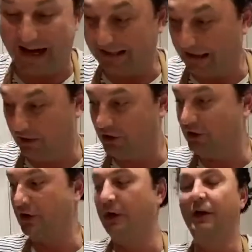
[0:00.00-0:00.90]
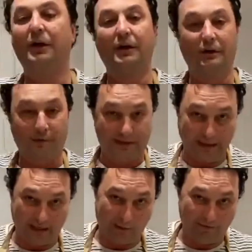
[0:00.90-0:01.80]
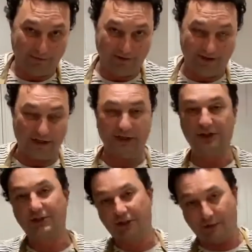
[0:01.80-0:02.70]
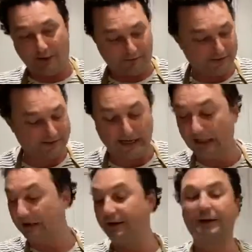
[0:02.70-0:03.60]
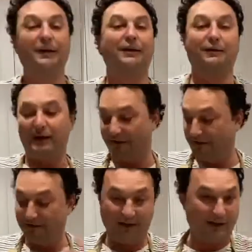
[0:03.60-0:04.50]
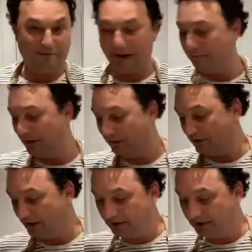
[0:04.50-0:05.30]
dish. We're sticking away from the veggies and away from the salad. We're having like a pub meal tonight.